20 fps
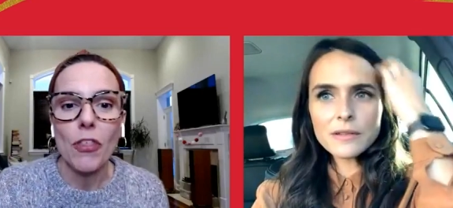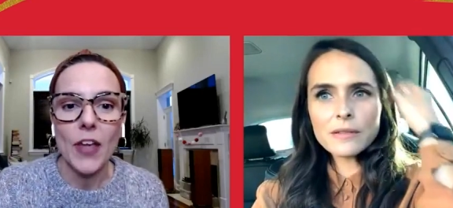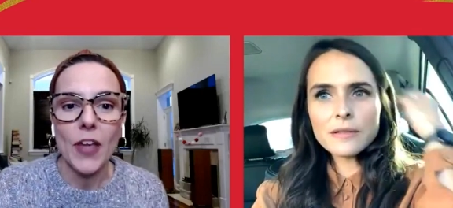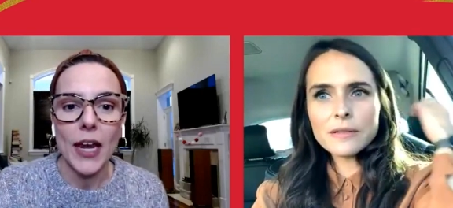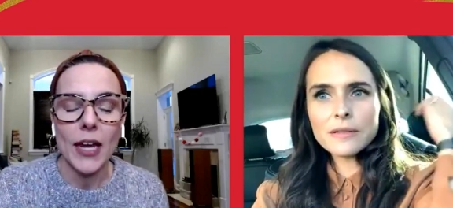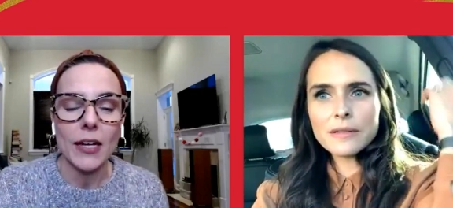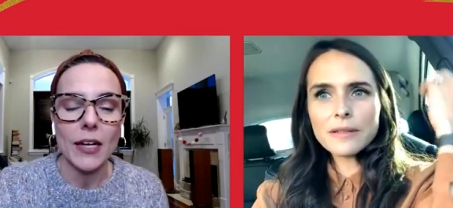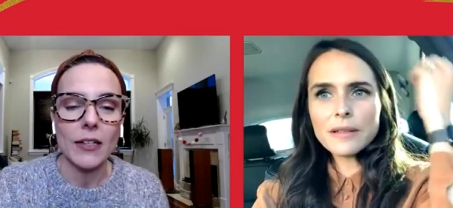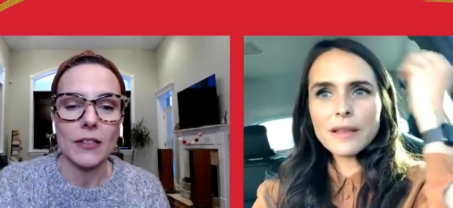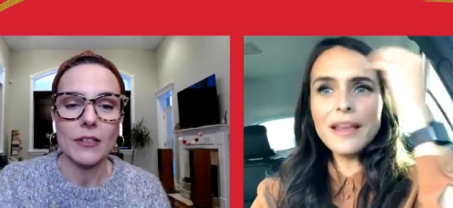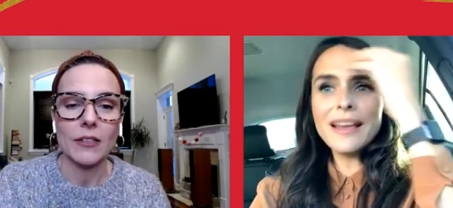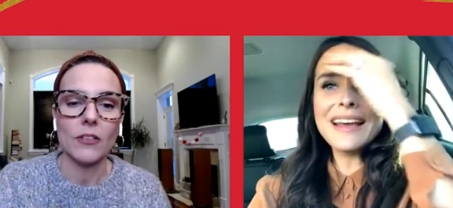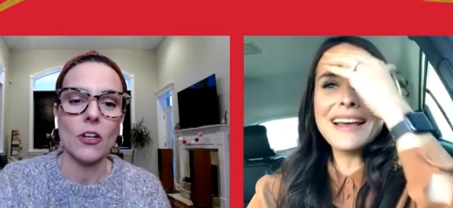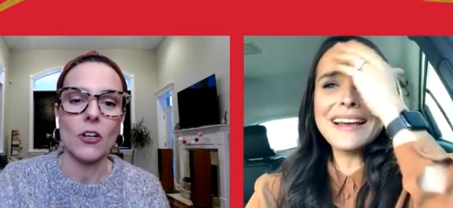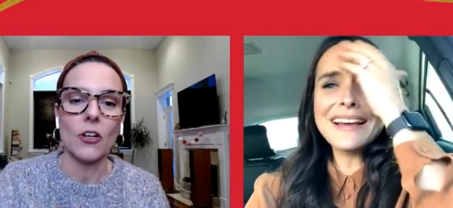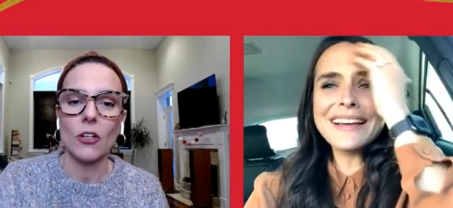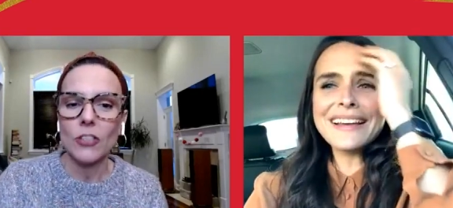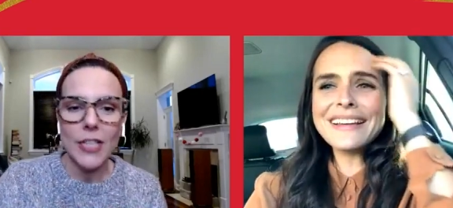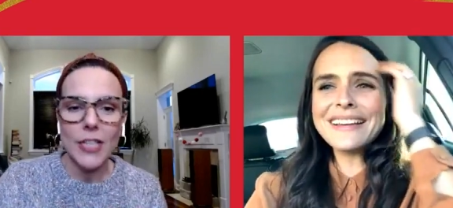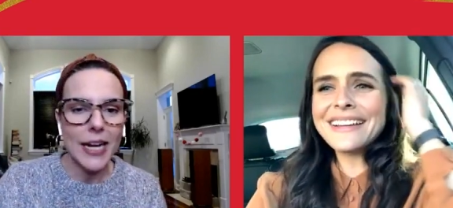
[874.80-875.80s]
Speaker 1: thing. No,
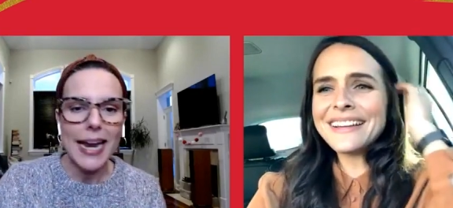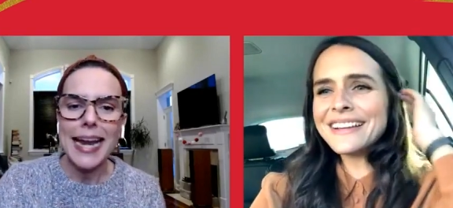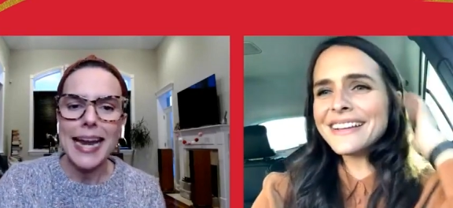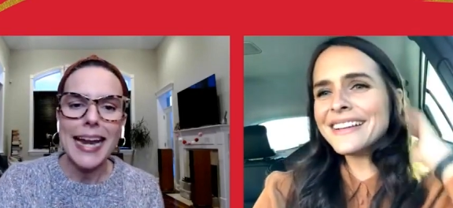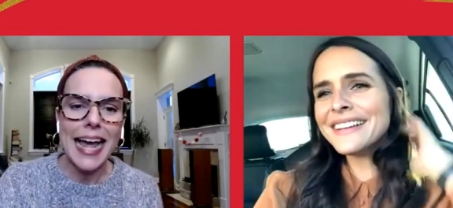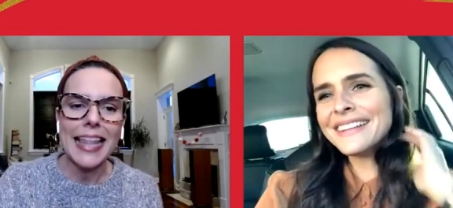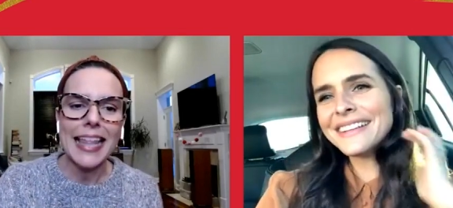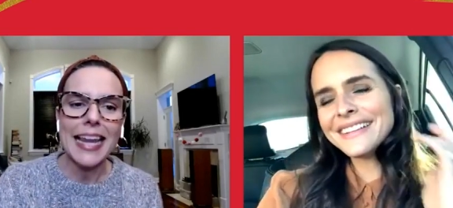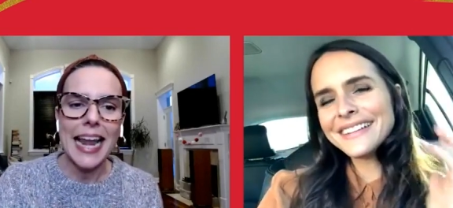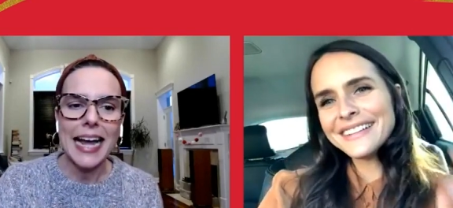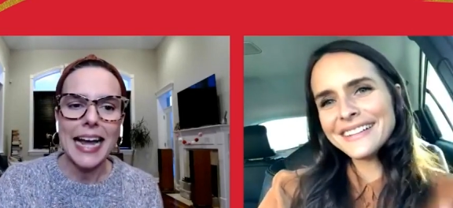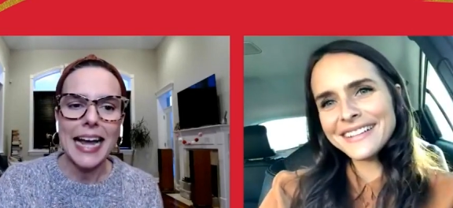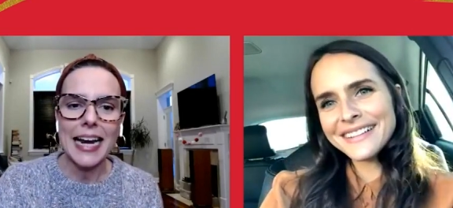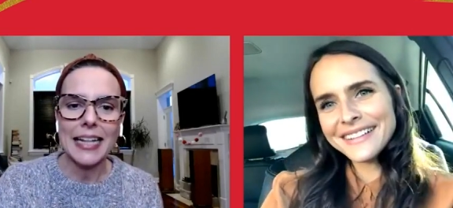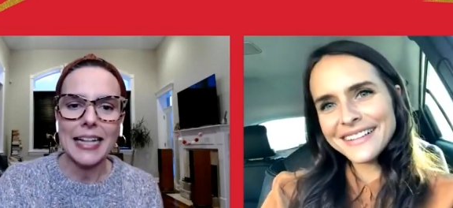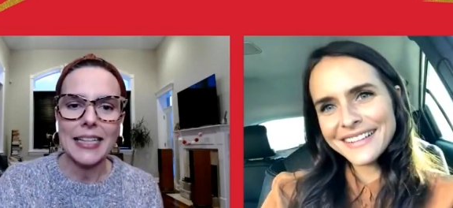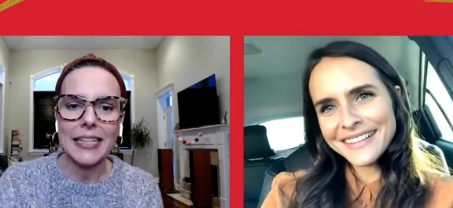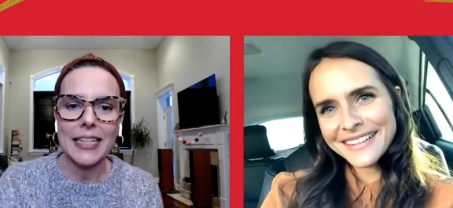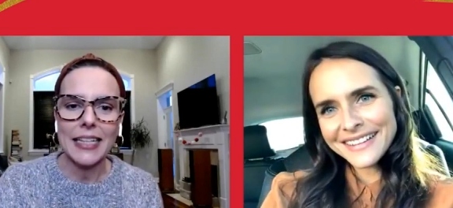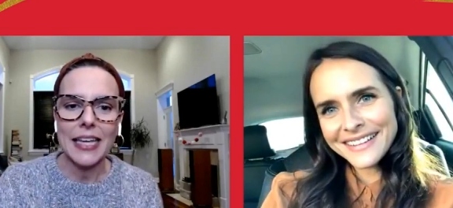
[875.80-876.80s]
no tienes nada la
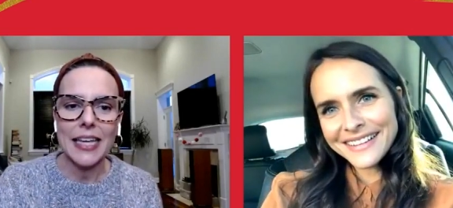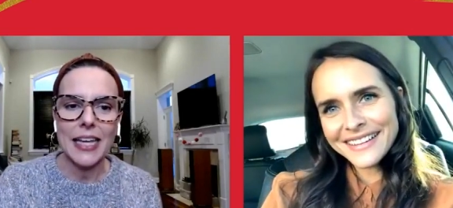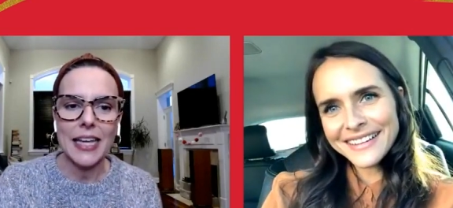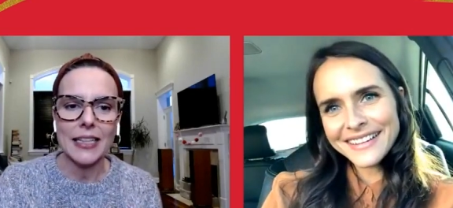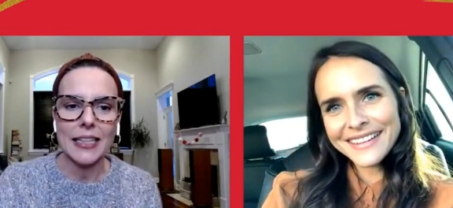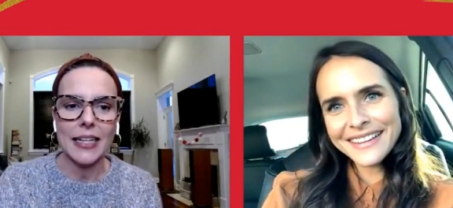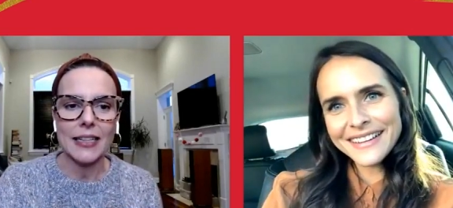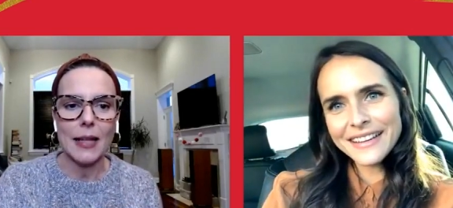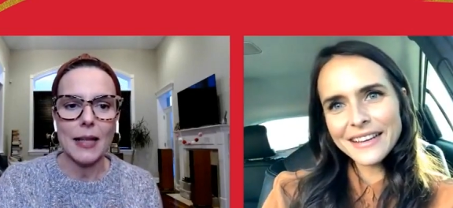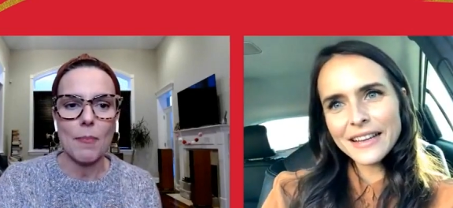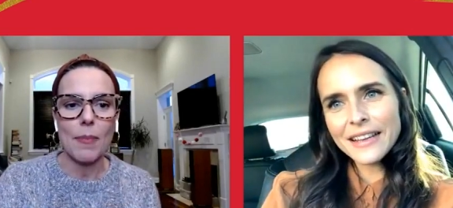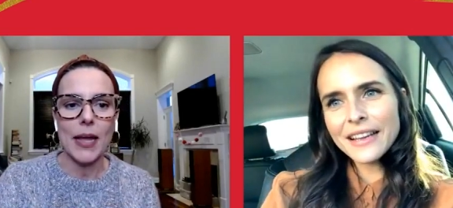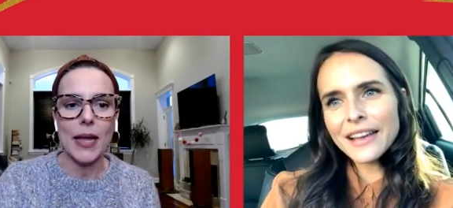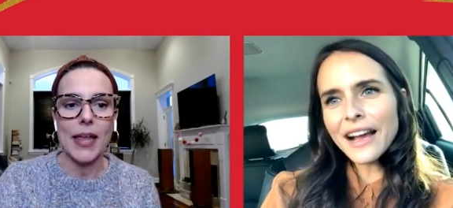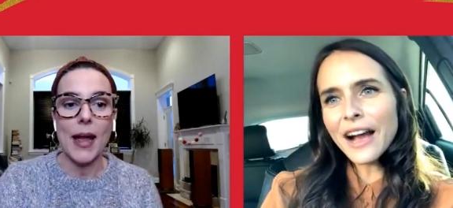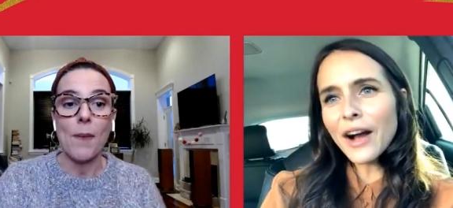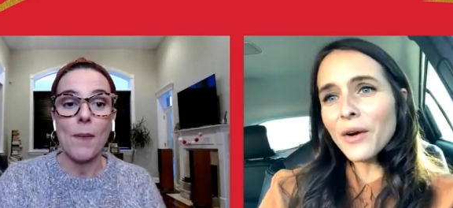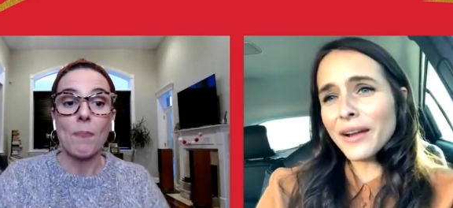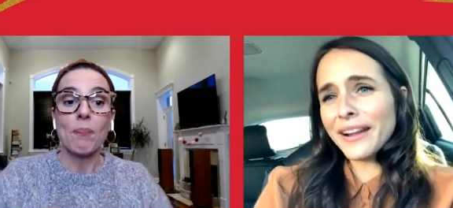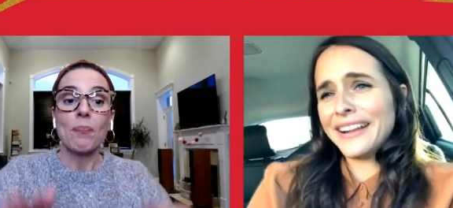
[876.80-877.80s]
cara, estate quieta, tan
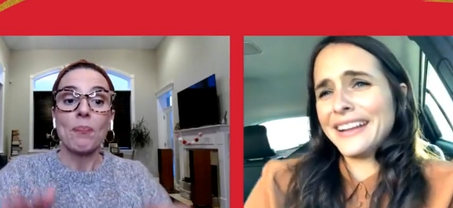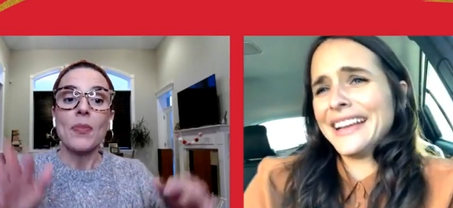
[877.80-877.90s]
bella. Oh.